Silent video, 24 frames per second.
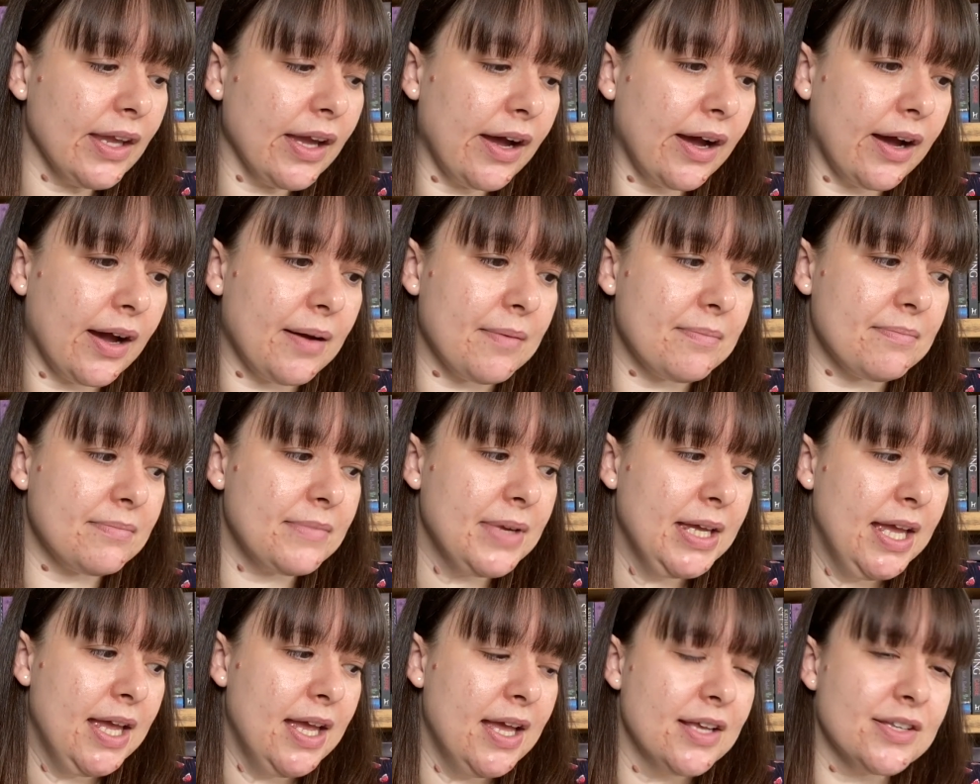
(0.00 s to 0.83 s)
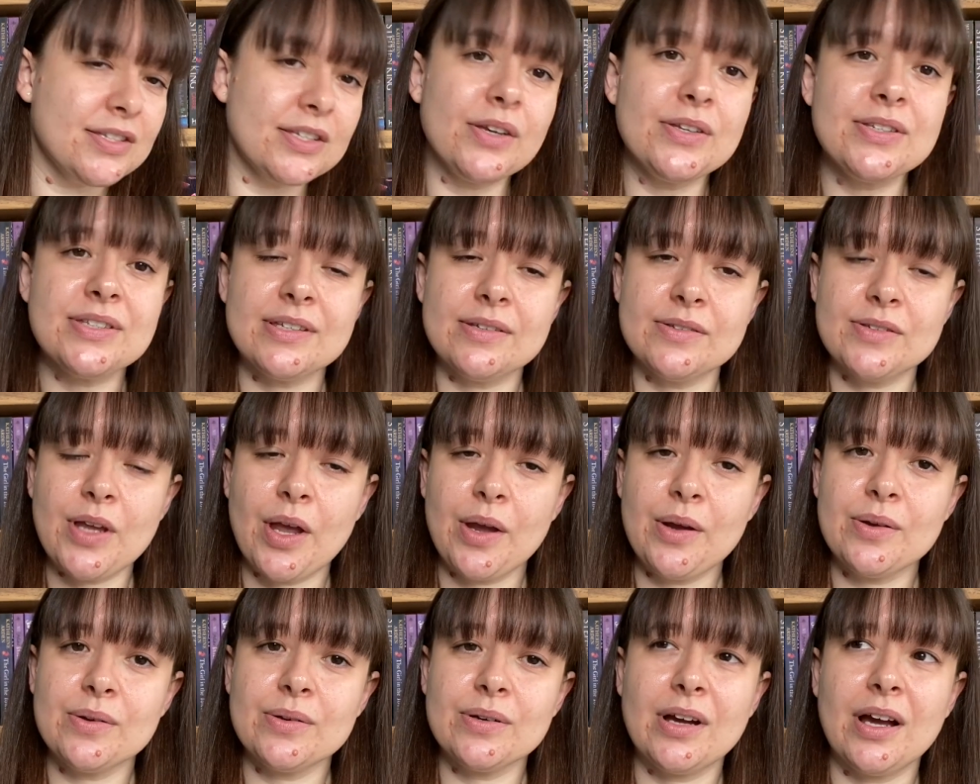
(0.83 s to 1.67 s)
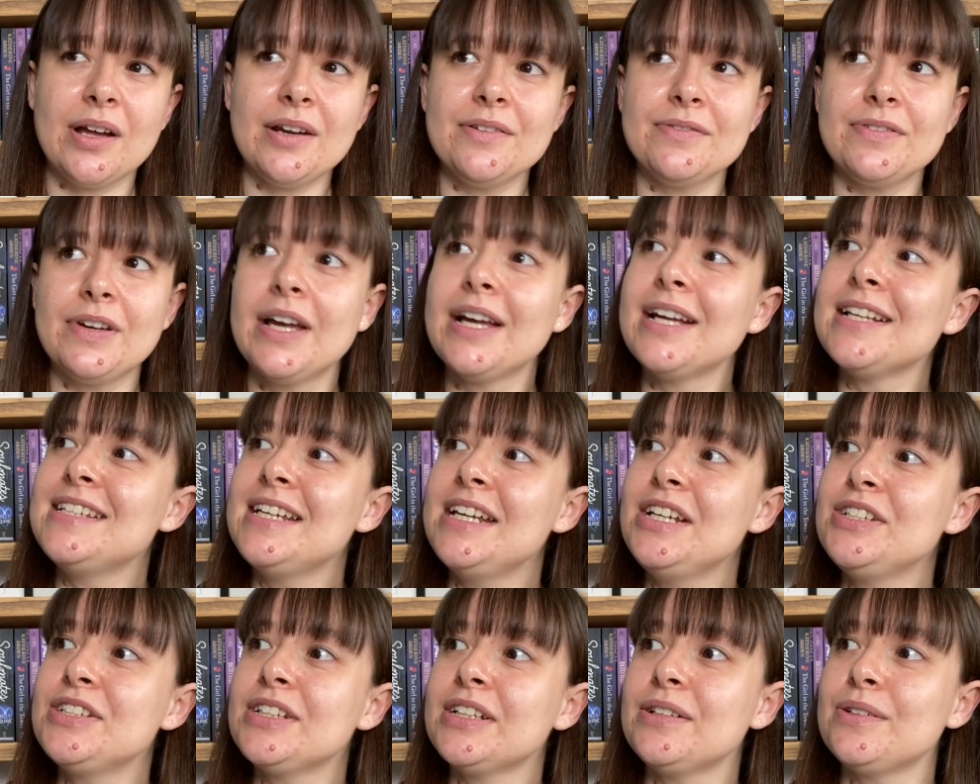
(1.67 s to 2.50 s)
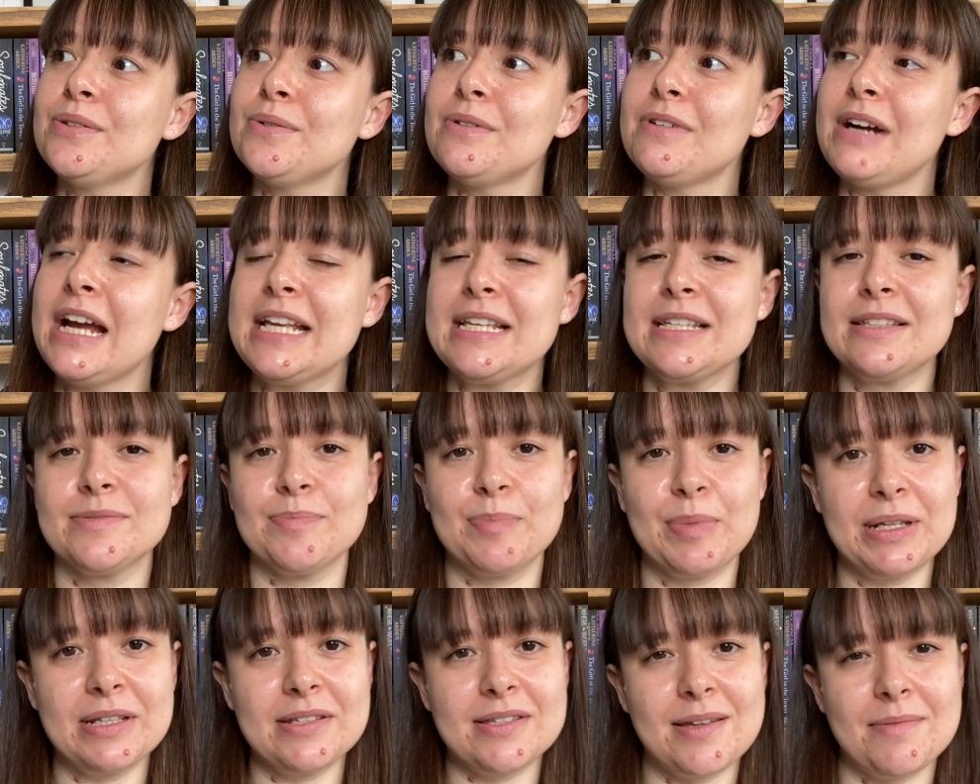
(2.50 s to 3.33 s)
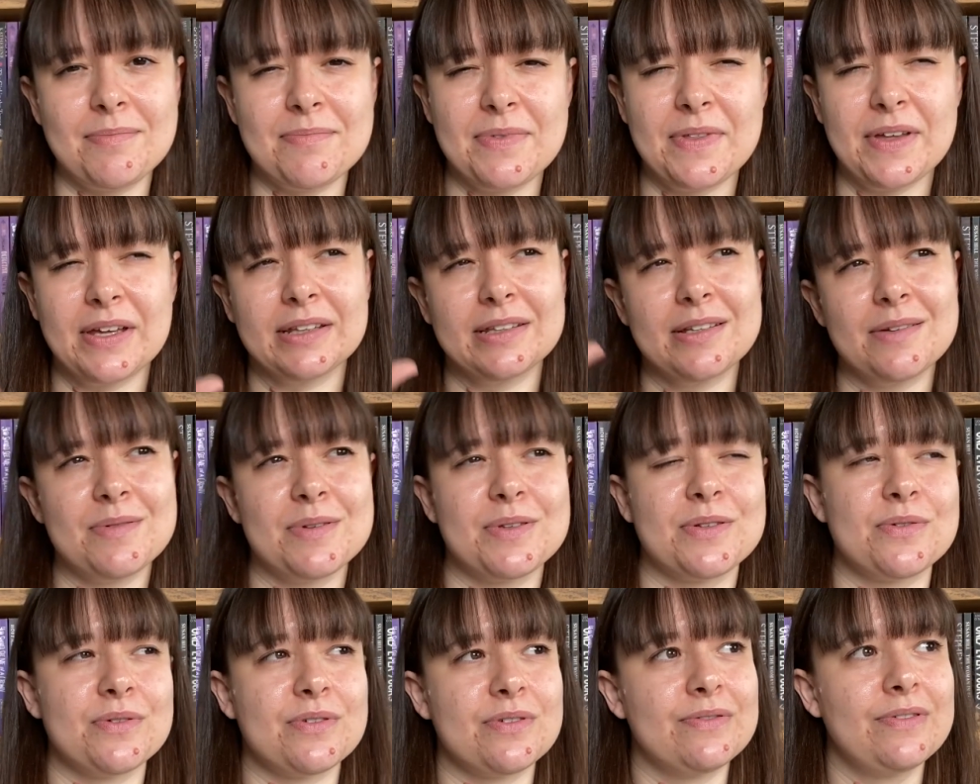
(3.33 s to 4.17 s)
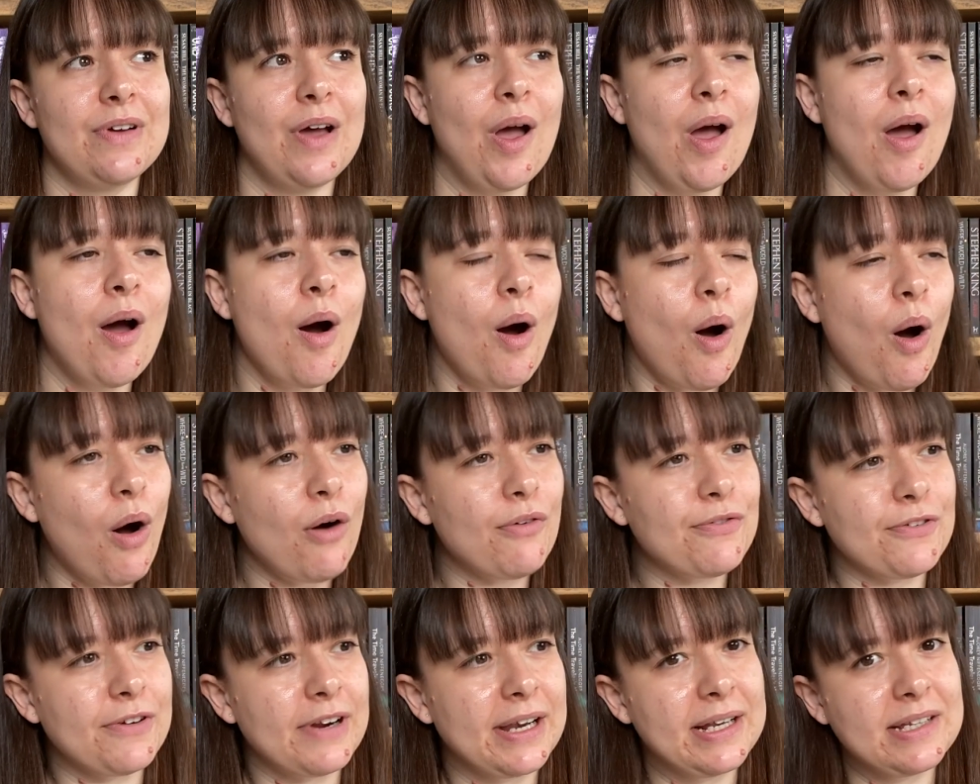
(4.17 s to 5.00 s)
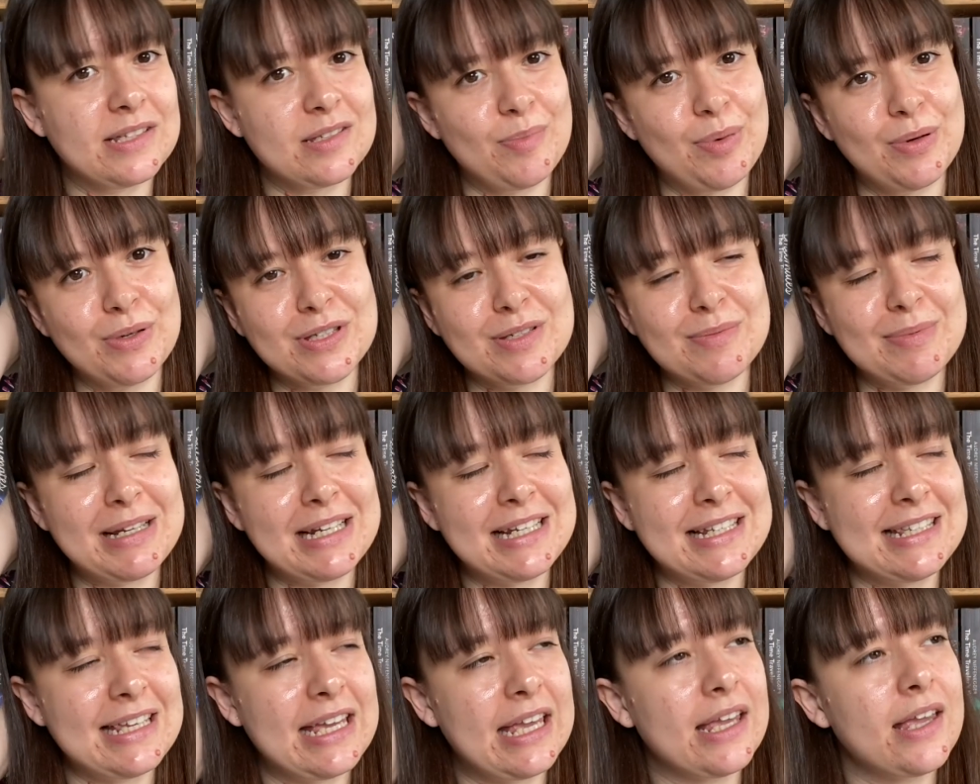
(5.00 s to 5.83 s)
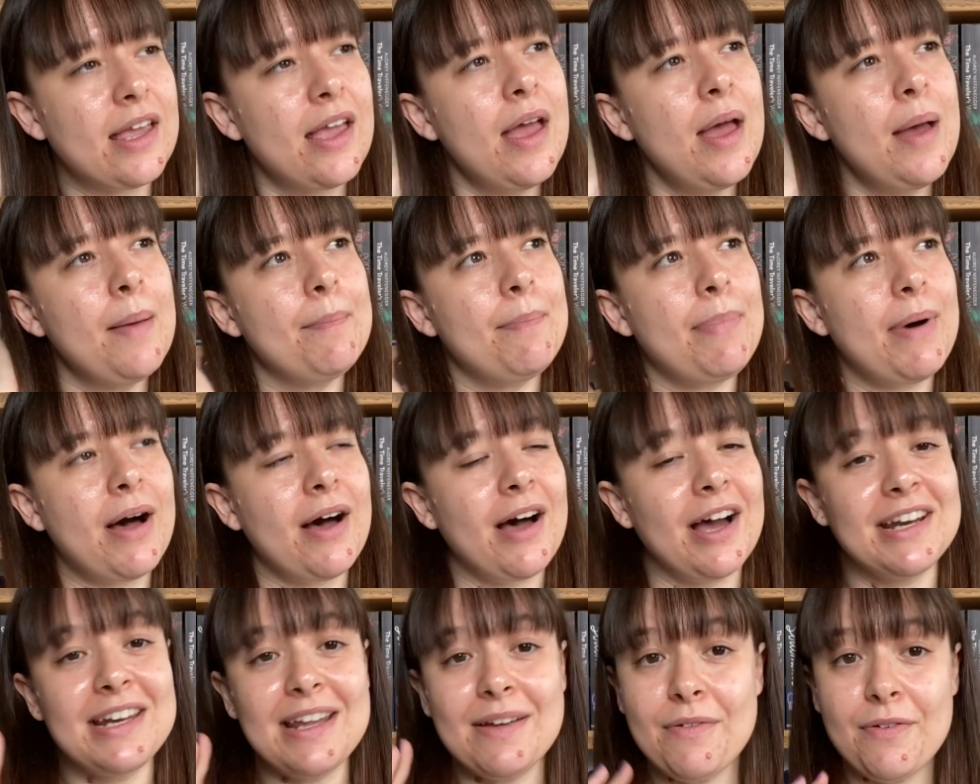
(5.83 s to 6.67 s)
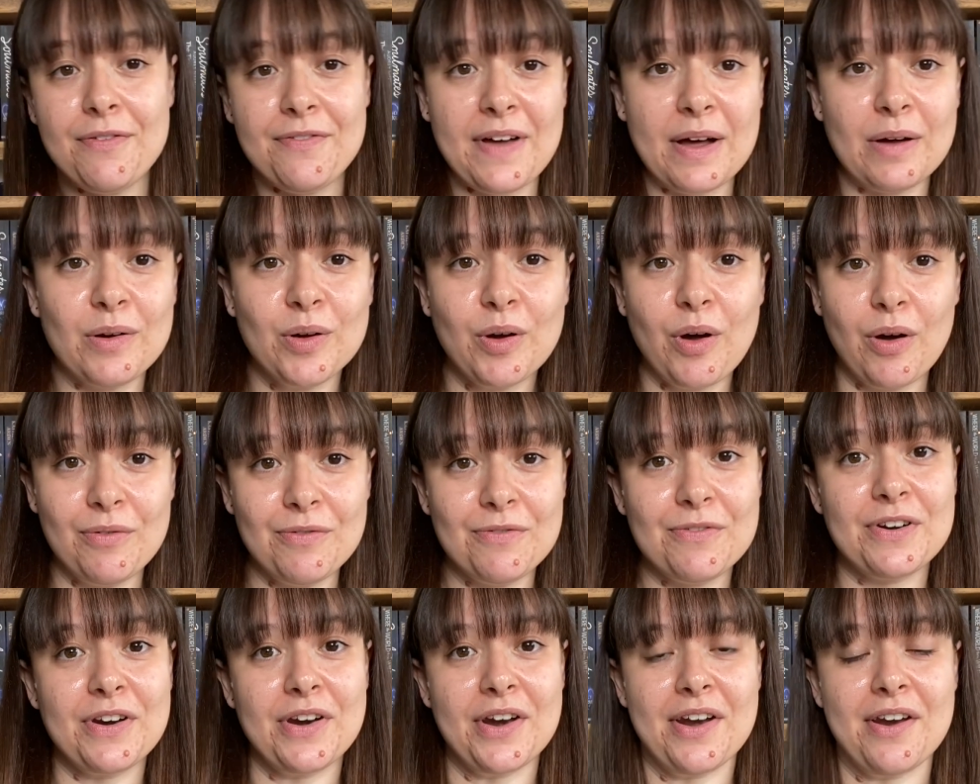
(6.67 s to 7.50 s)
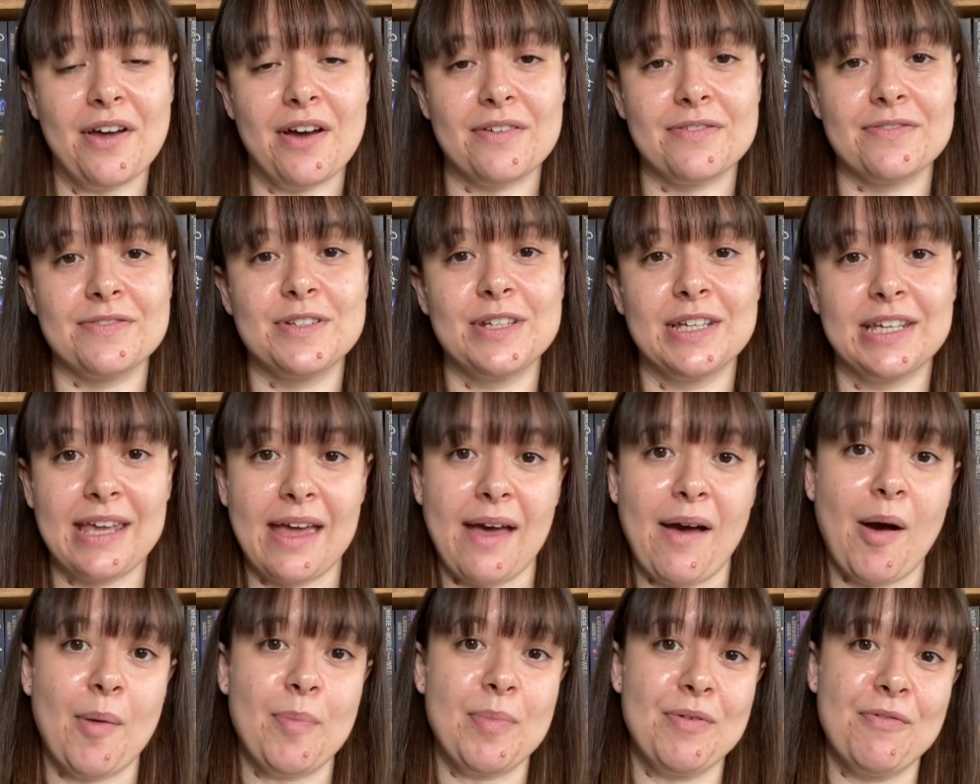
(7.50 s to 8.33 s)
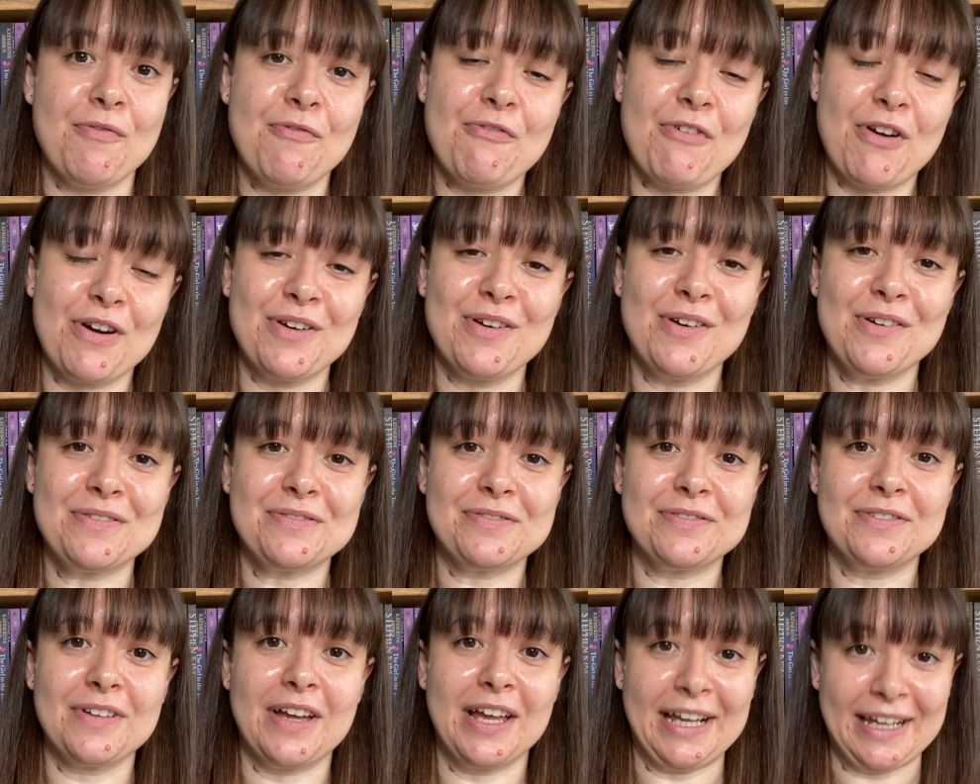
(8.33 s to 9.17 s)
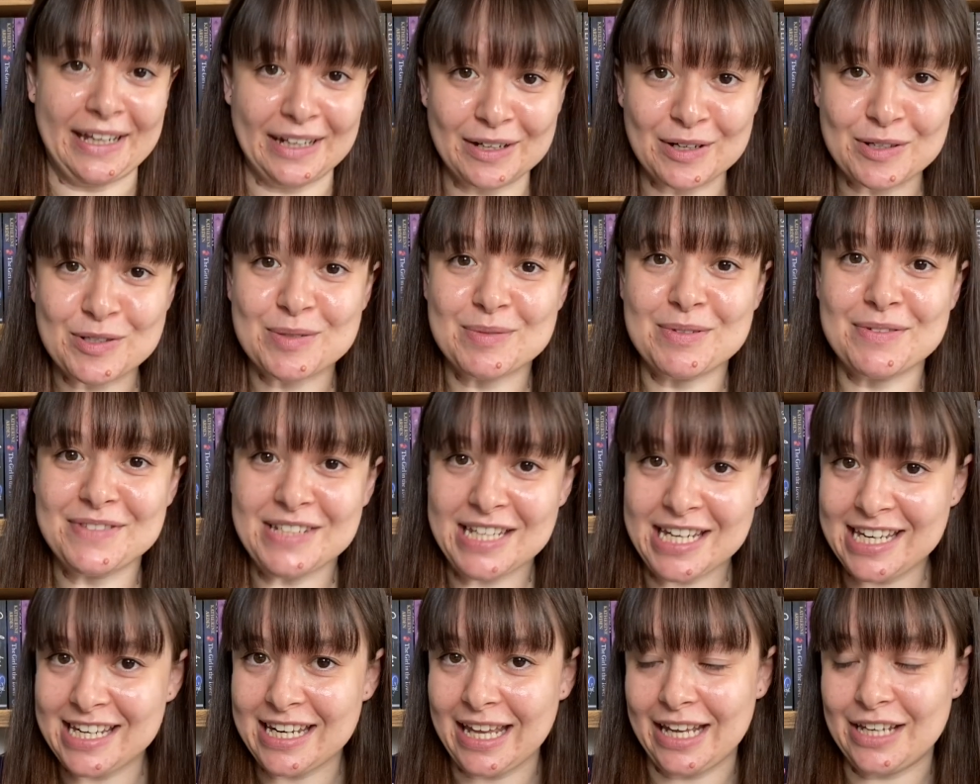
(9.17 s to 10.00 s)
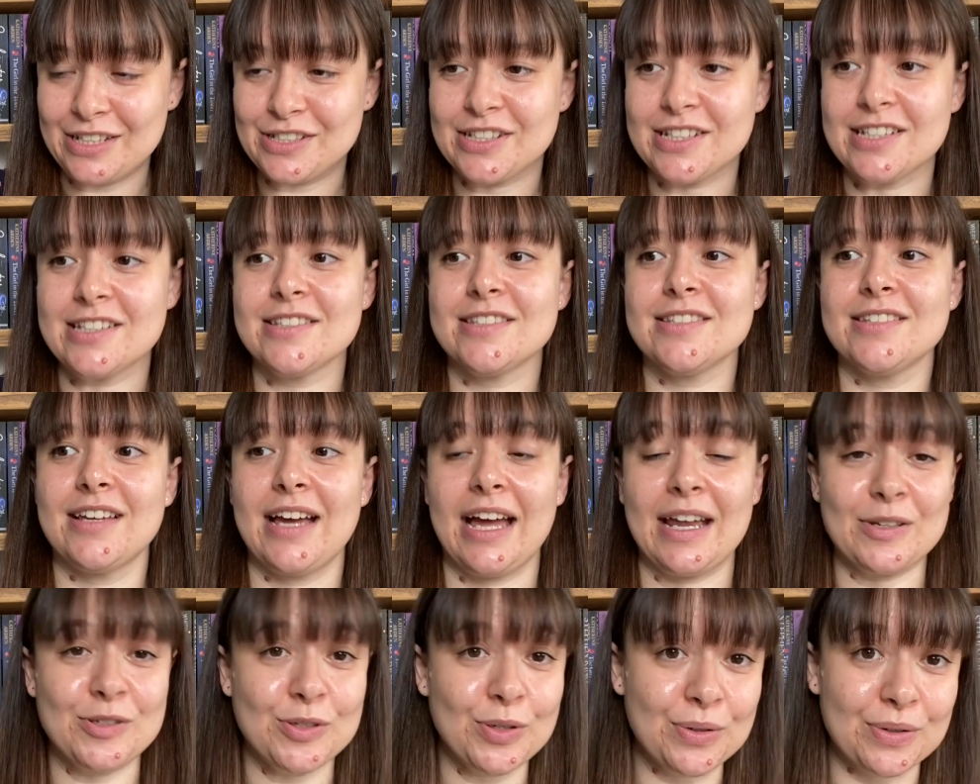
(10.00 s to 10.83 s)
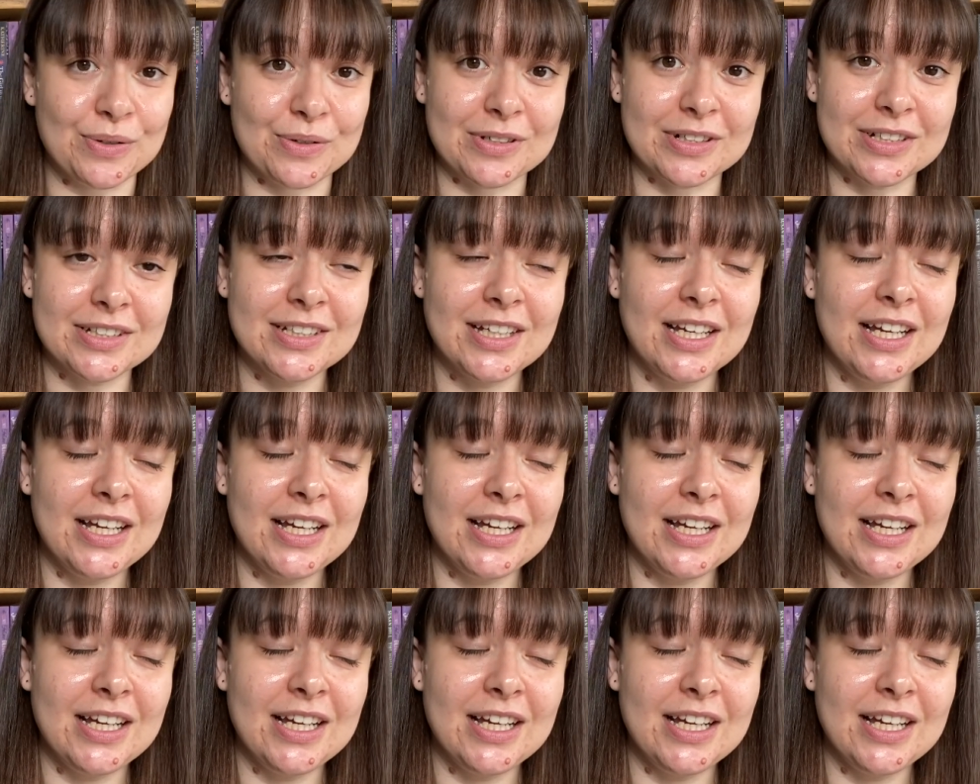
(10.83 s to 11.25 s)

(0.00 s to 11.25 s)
So kind of teaching had always been something that was sort of hovering as a possibility, but I never felt confident enough to get up in front of a classroom of teenagers and talk,